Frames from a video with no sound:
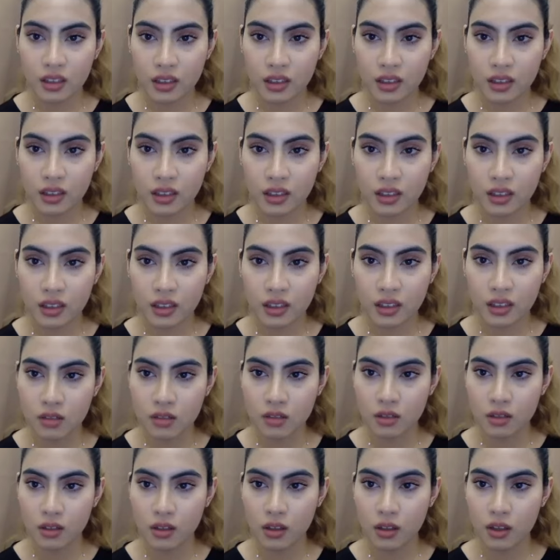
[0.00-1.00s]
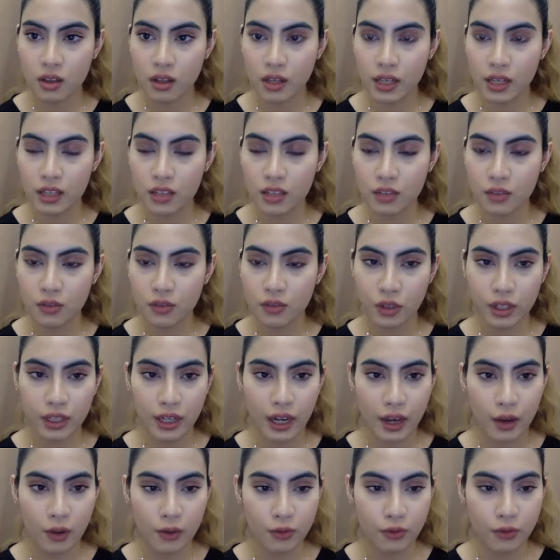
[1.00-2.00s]
that's it for
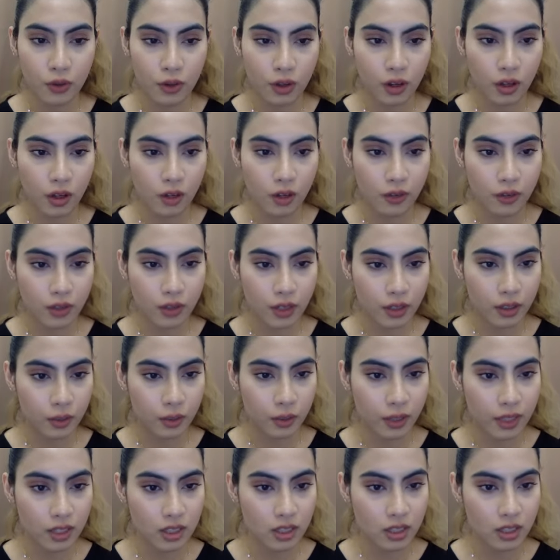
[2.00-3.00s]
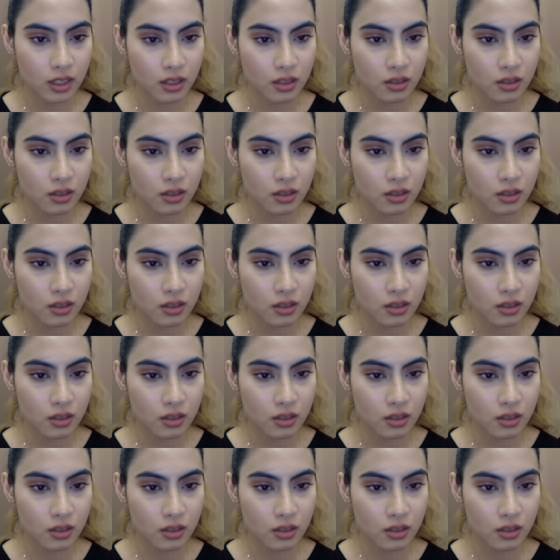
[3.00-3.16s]
now for all of our questions.